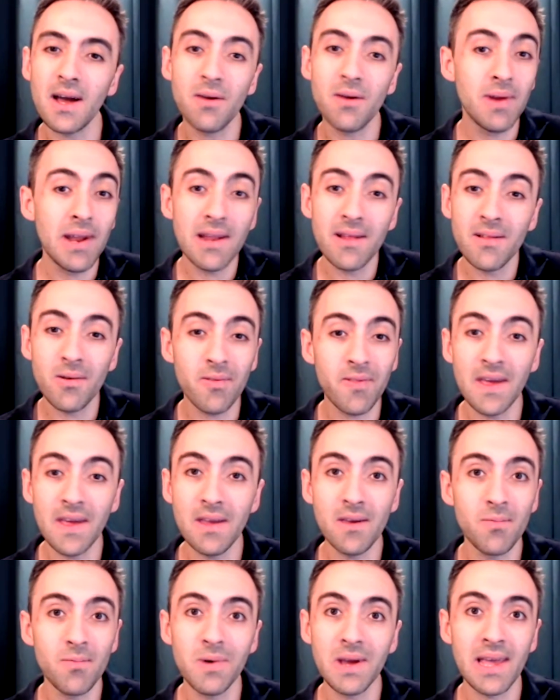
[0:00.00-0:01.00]
really don't
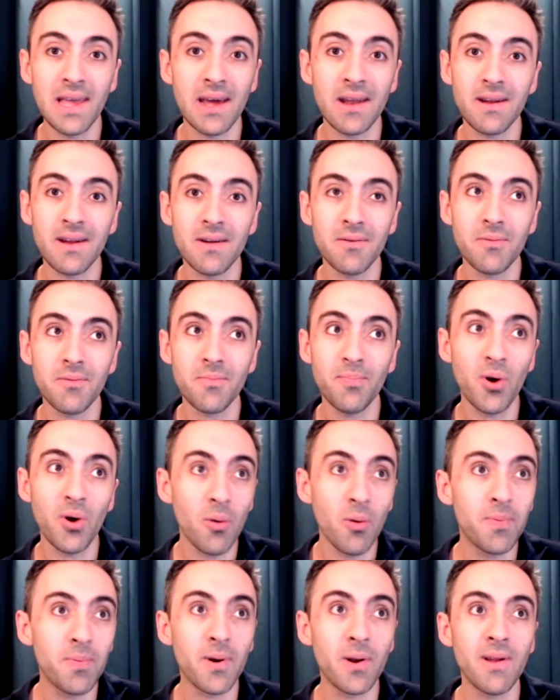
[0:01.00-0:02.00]
think we can
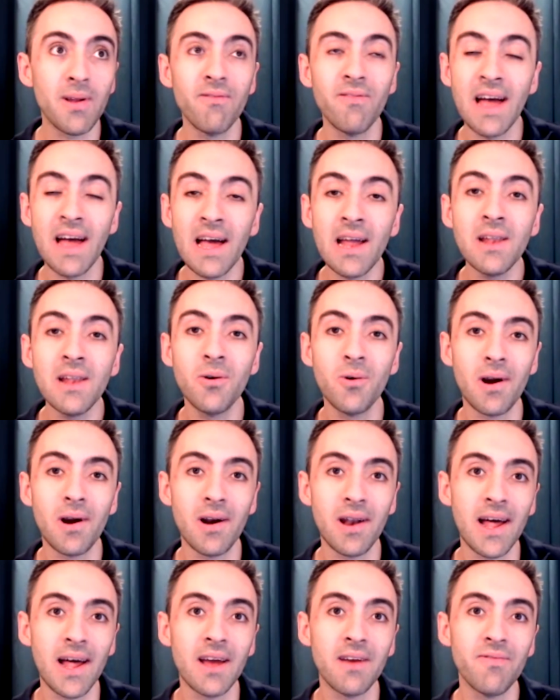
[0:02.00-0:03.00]
properly value our
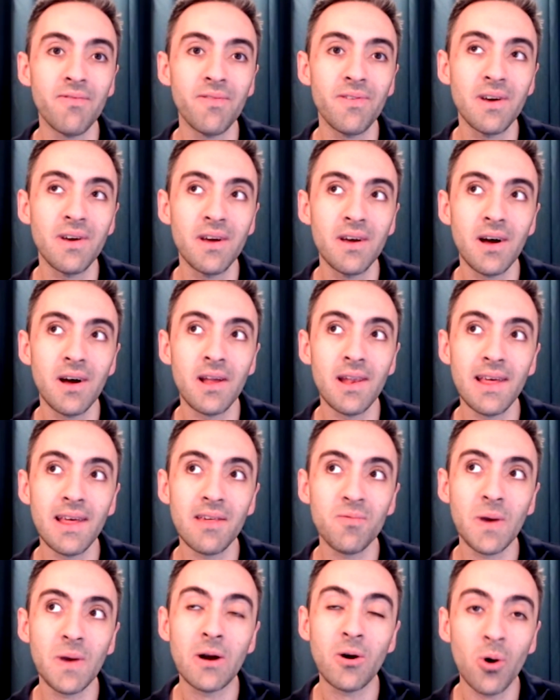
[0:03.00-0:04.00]
life unless
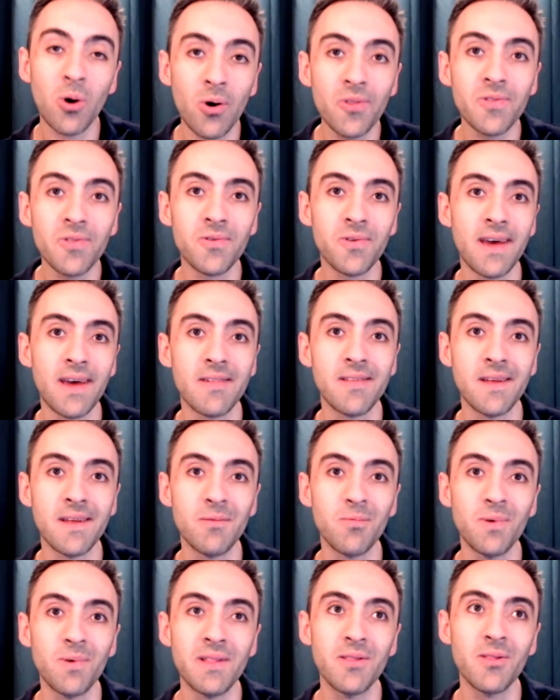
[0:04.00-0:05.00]
we contrast it
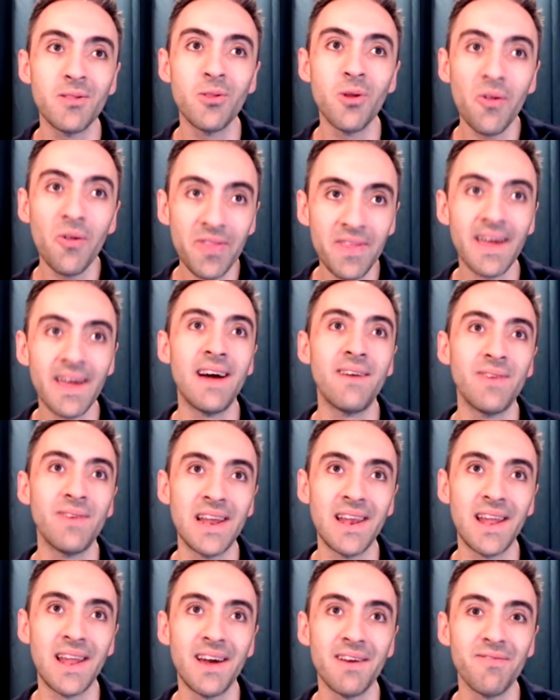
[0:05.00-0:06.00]
with not having
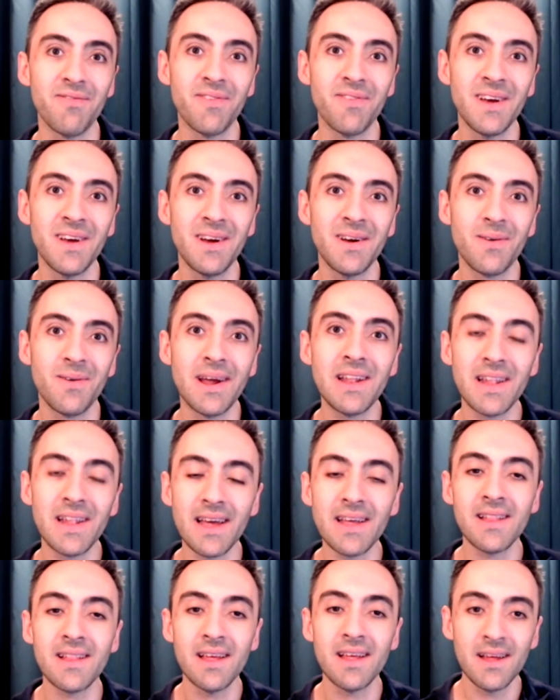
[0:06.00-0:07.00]
life, right?
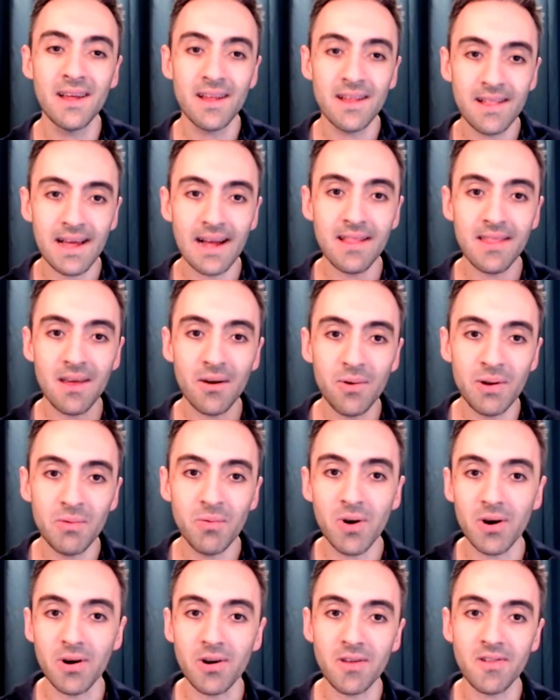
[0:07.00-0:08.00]
Like, that's how it
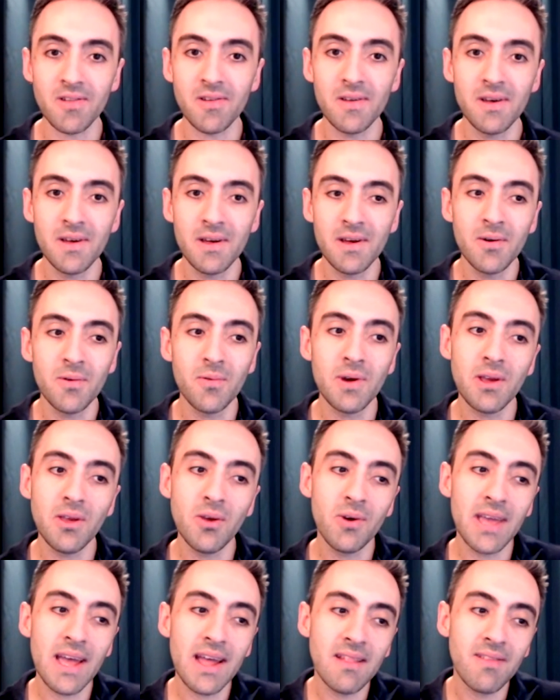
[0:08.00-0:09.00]
works. You
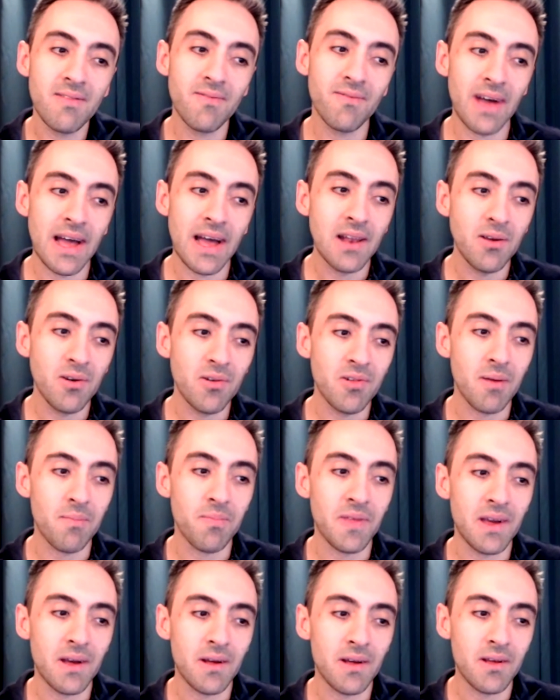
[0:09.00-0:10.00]
can't value
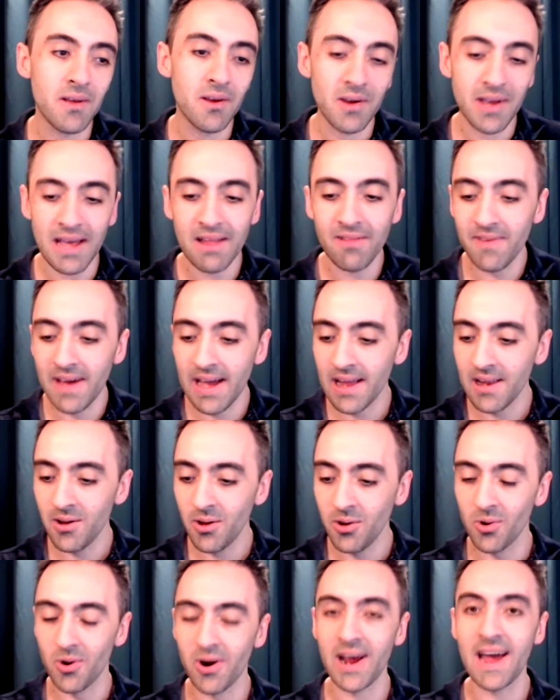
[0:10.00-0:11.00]
something, you can't value
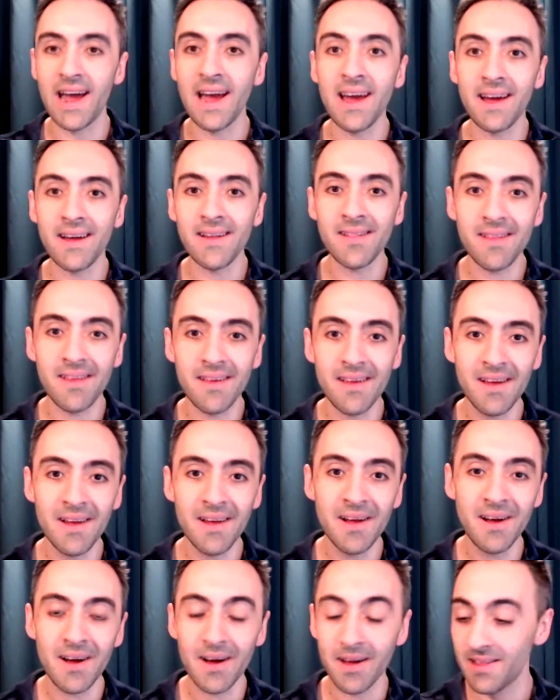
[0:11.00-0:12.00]
your hand
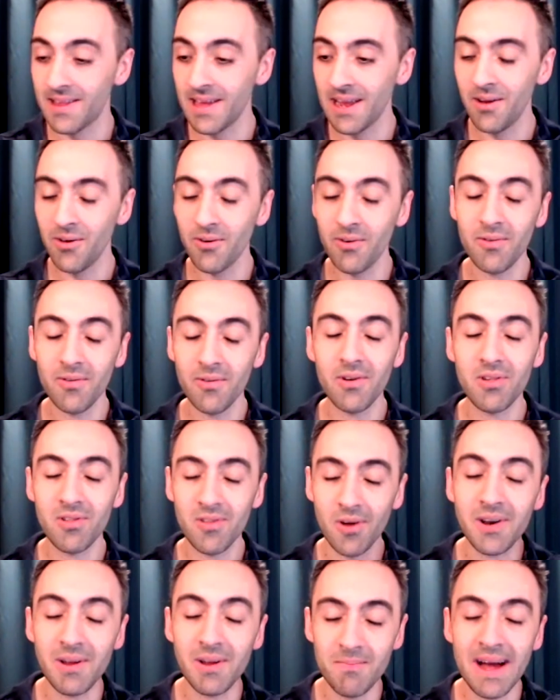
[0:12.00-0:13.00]
until you
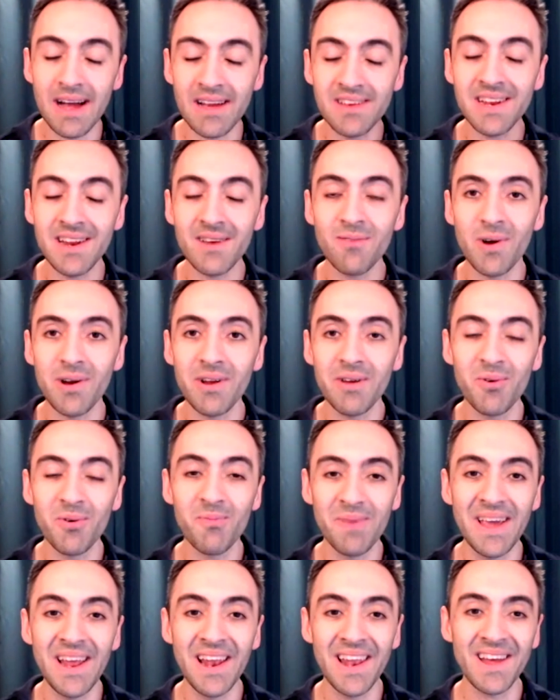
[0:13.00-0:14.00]
start imagining what it would
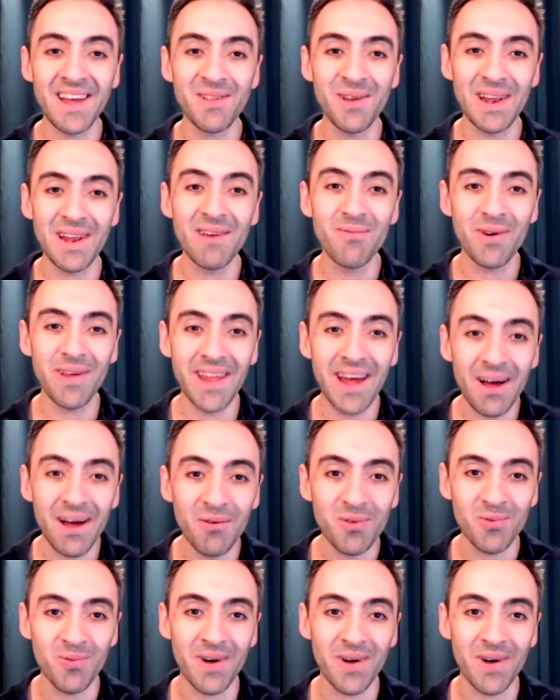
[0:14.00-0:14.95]
be like to live without one.